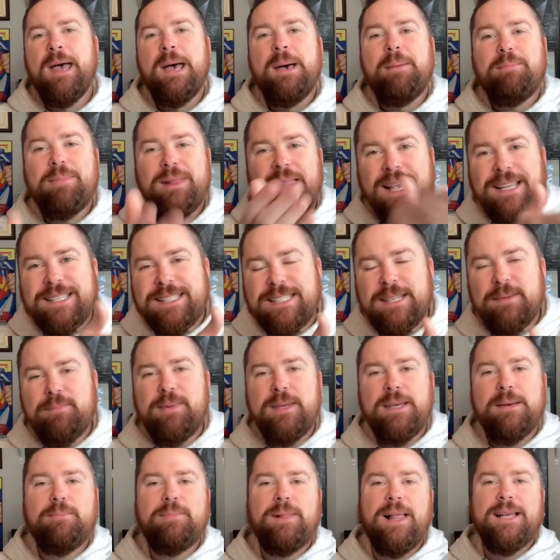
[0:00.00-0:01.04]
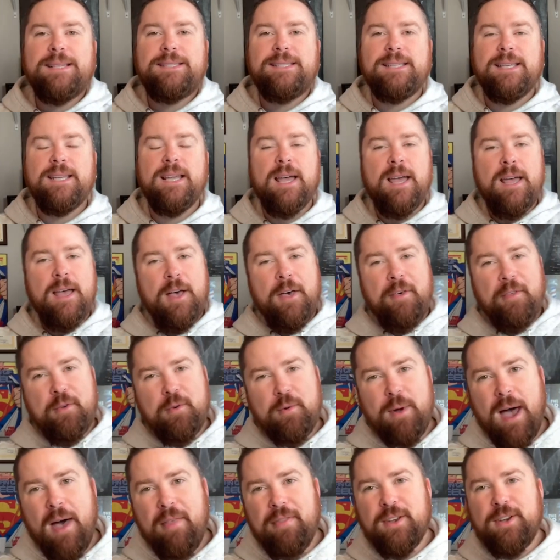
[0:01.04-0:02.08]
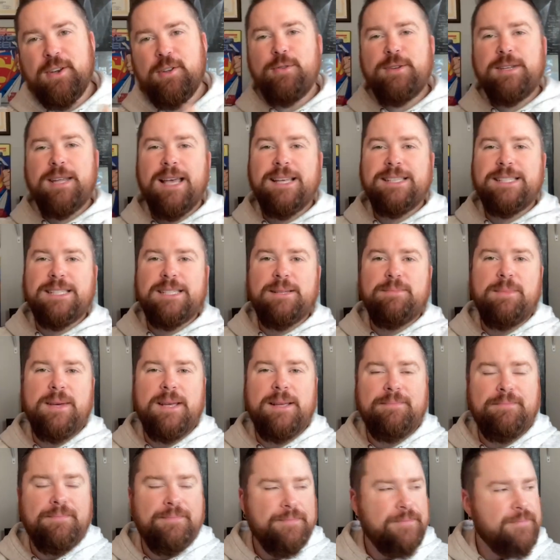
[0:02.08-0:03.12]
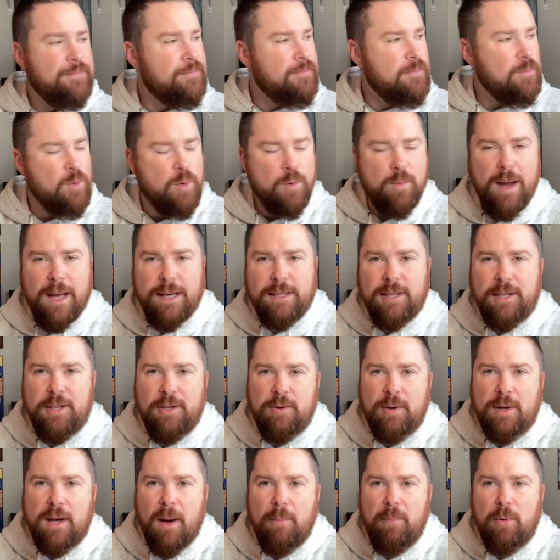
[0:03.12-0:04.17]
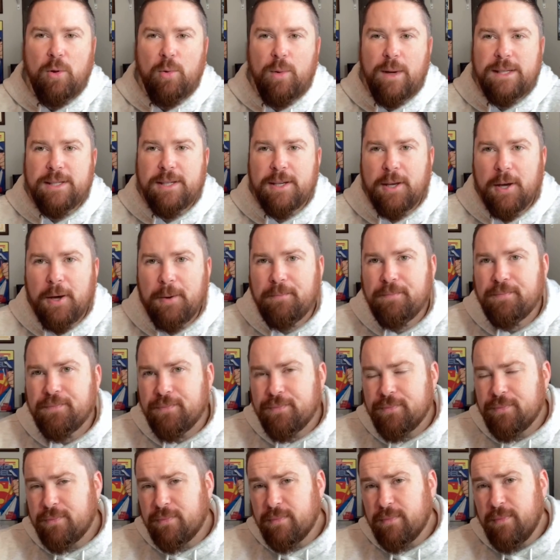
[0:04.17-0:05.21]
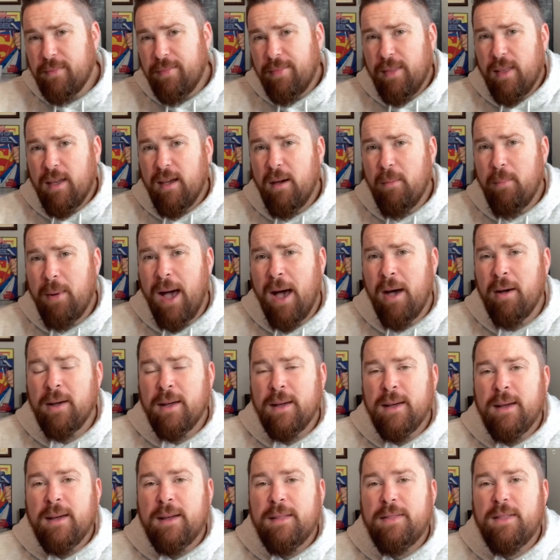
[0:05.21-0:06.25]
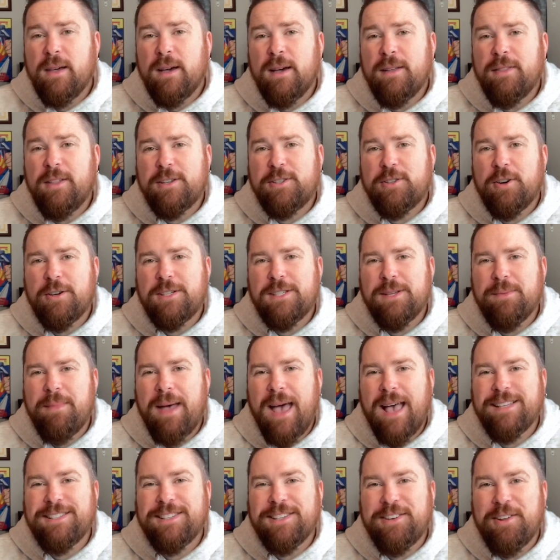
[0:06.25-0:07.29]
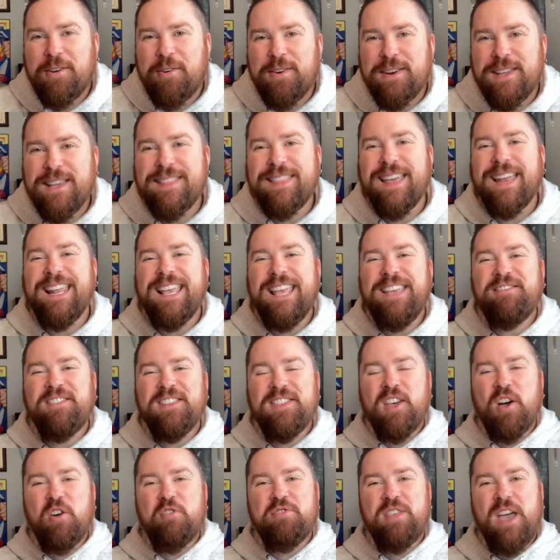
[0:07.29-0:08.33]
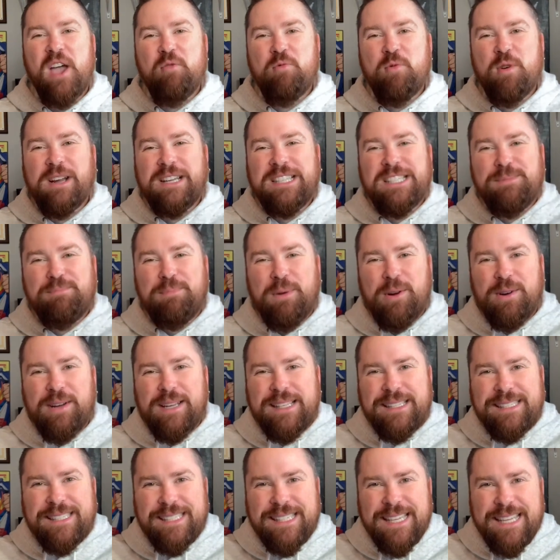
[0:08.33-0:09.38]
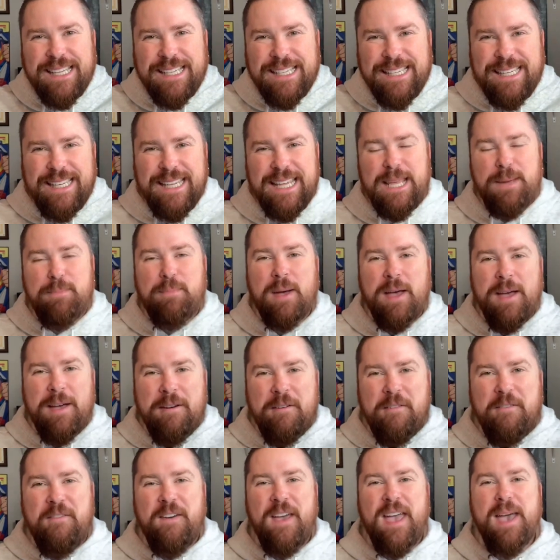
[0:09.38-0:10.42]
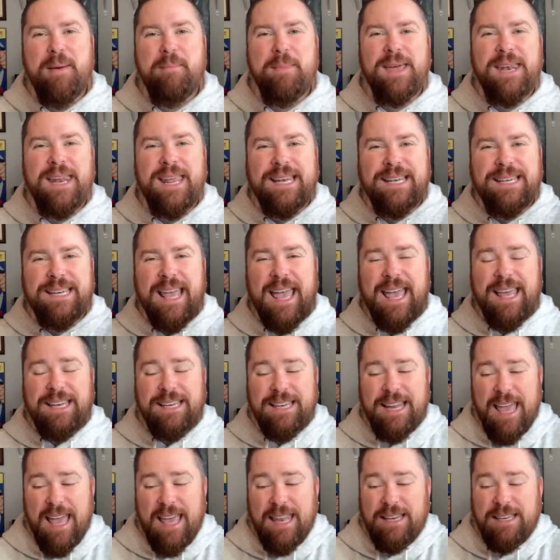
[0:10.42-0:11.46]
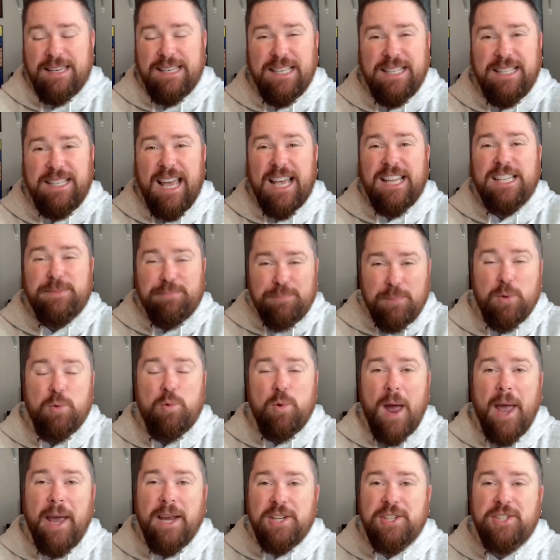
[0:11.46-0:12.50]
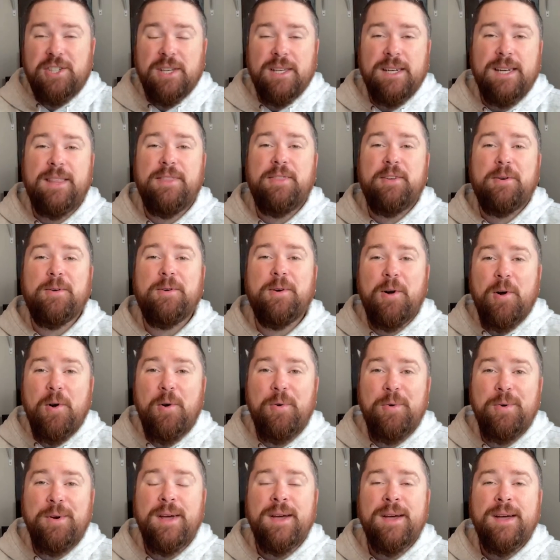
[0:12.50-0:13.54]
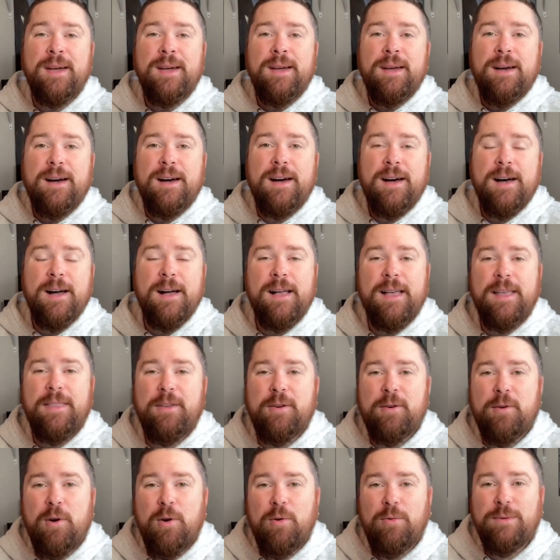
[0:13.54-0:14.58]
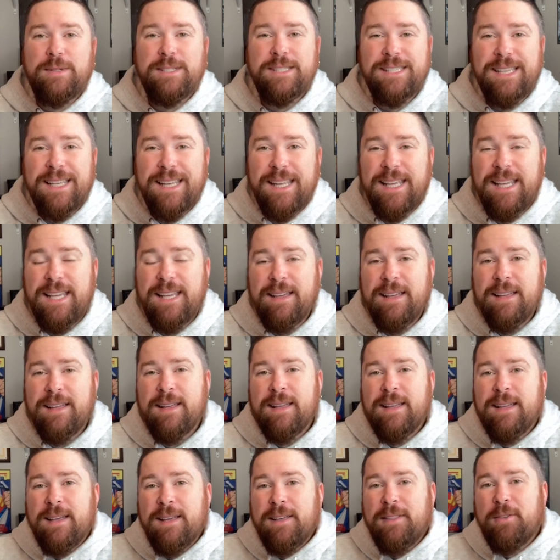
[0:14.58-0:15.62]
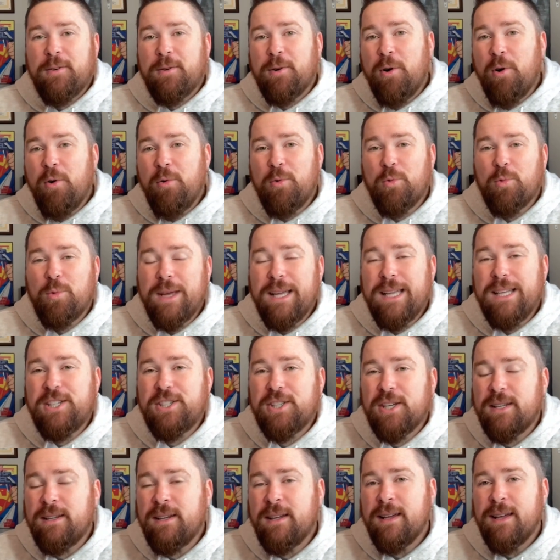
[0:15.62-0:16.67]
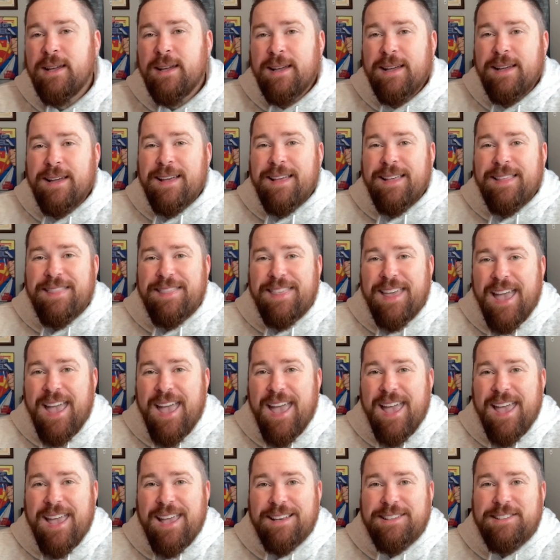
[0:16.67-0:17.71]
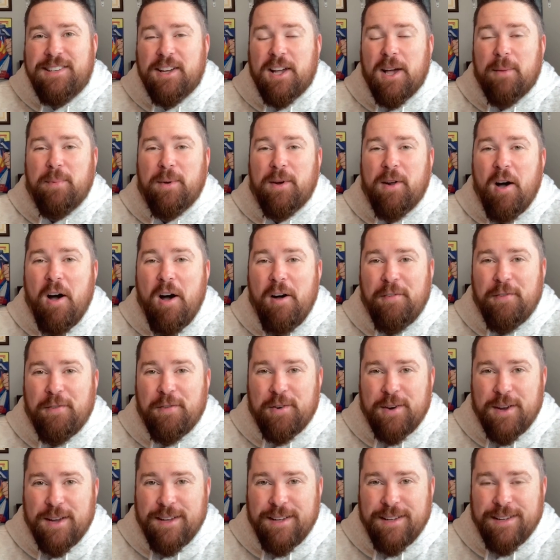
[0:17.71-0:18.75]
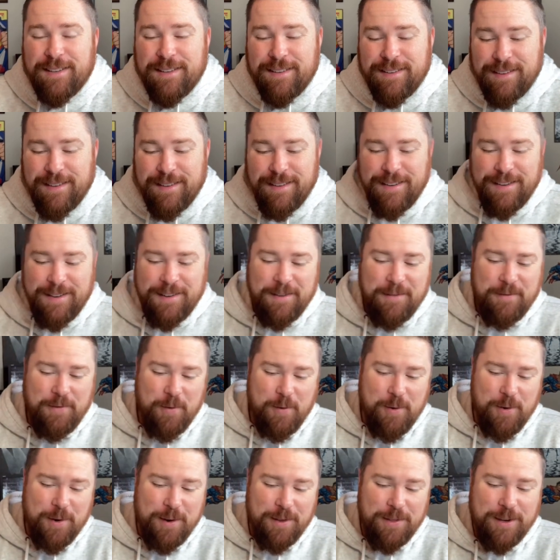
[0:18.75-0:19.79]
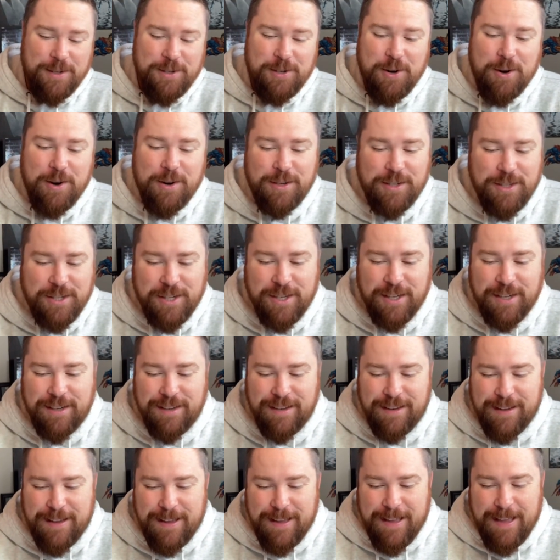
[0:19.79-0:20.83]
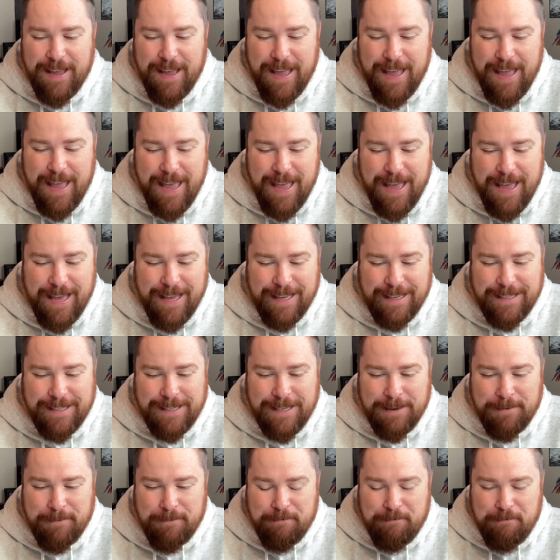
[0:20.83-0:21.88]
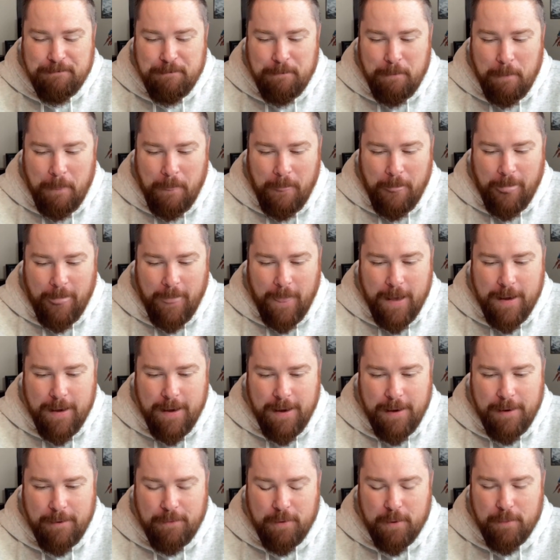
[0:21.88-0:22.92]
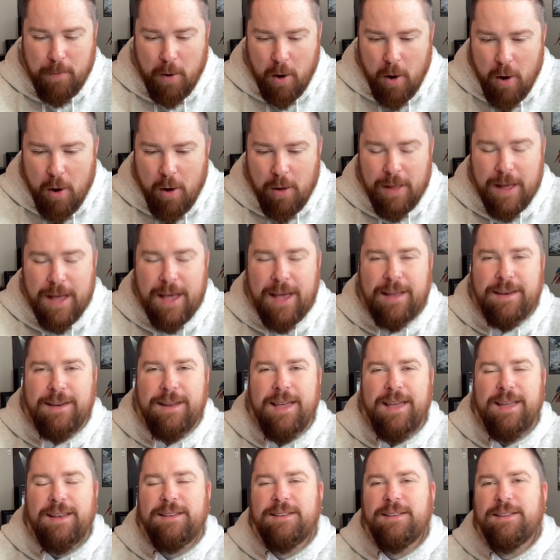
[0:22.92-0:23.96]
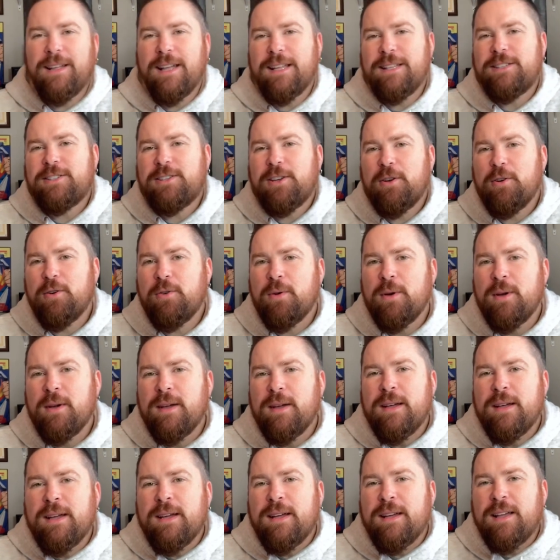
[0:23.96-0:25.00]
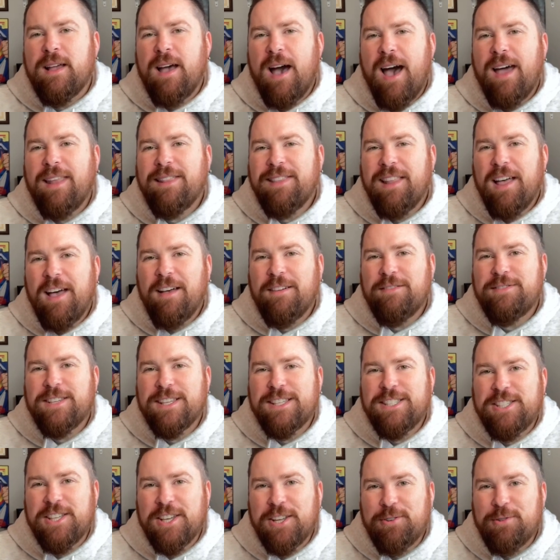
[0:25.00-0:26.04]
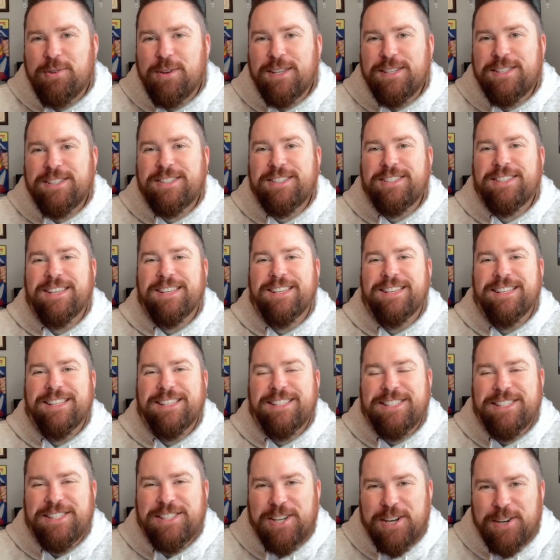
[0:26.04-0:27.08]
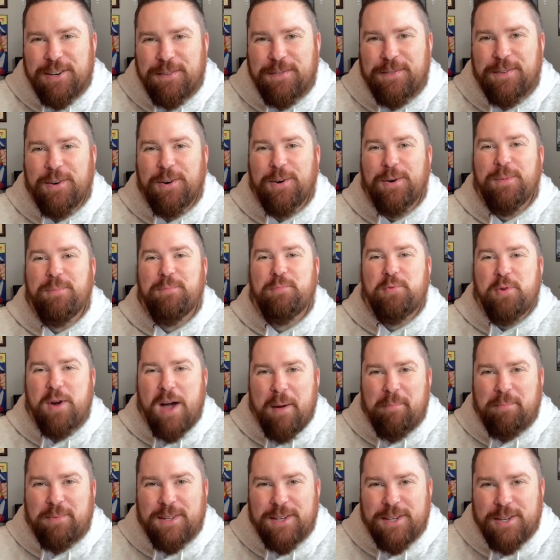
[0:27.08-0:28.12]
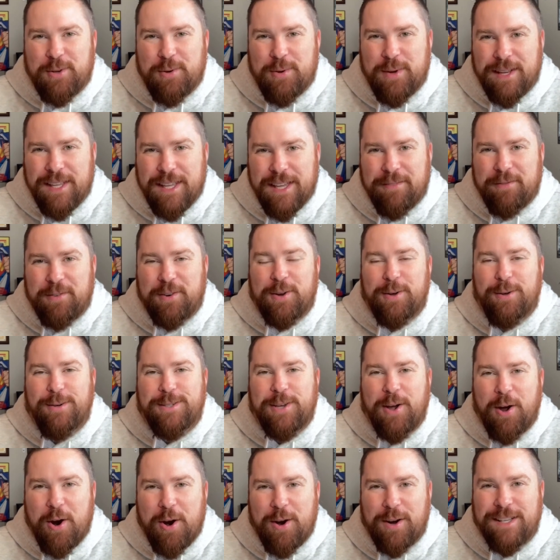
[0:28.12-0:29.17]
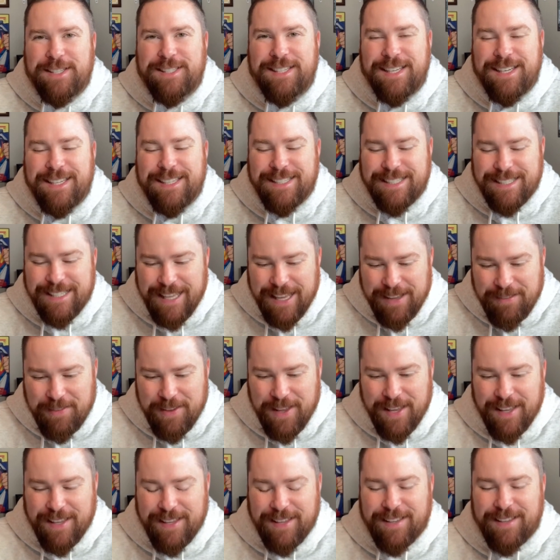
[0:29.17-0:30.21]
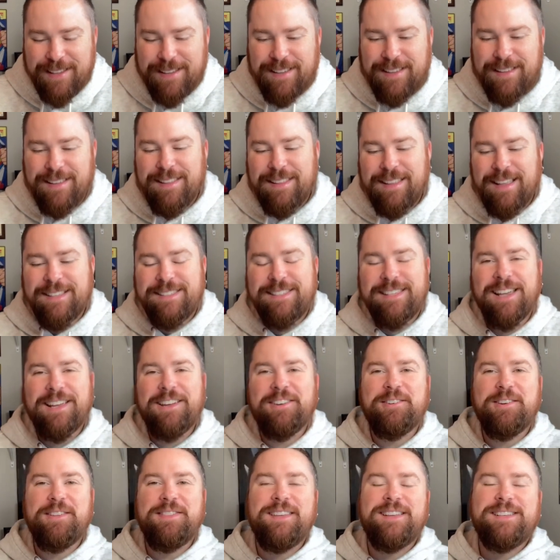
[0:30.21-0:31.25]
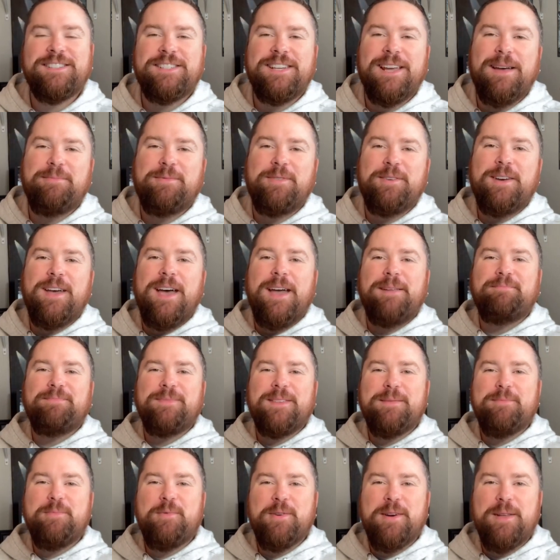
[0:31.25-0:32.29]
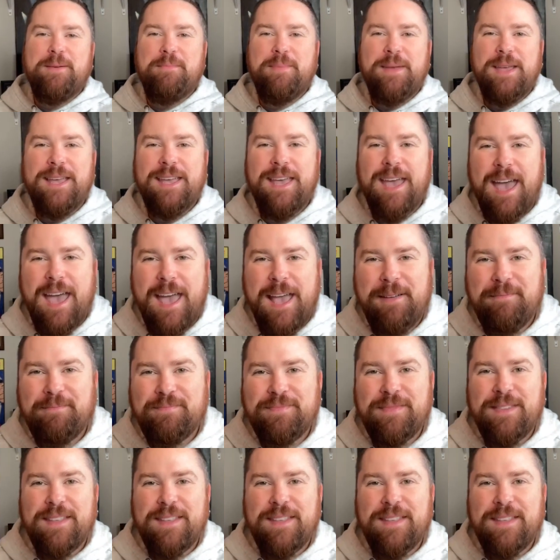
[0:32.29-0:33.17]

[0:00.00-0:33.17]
Blessed to be a blessing throughout the New Testament. We read to you a couple of weeks ago about the, the church at Macedonia that even though they were experiencing deep famine and, and, and desperation in their own uh, in their own city, in their own region, they took up an offering for the church. And uh, for Paul, and and and so God loves a generous, cheerful, prompt to do it giver whose heart is in his giving. That's Second Corinthians chapter nine. Good morning, PK.